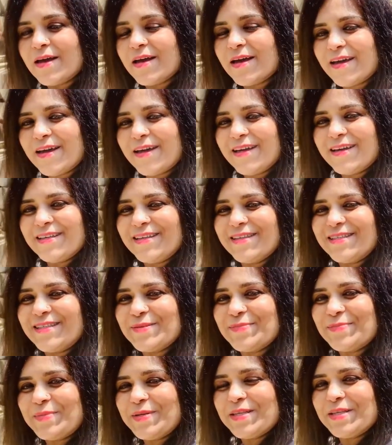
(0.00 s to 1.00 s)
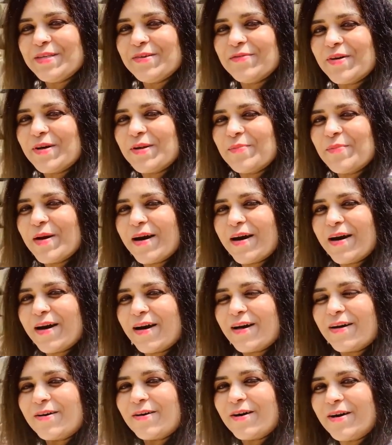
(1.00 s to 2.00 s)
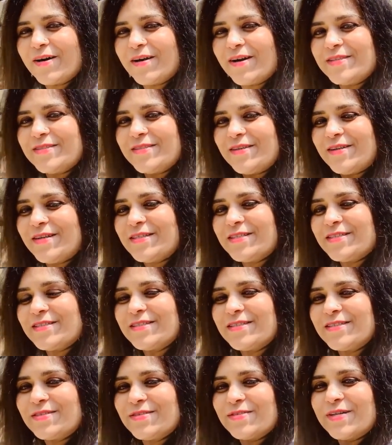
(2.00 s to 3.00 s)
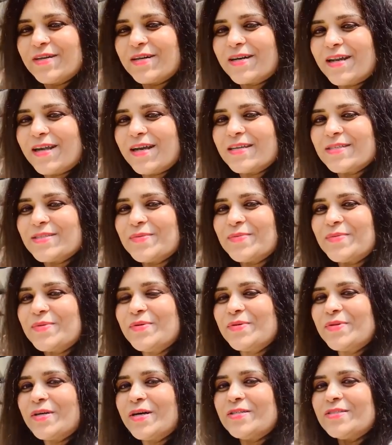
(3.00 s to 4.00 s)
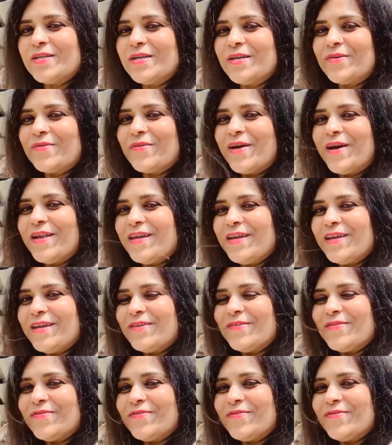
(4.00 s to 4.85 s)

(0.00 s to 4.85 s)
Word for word: Hey, this is Preeti Verma. Congratulations to the class of 2020.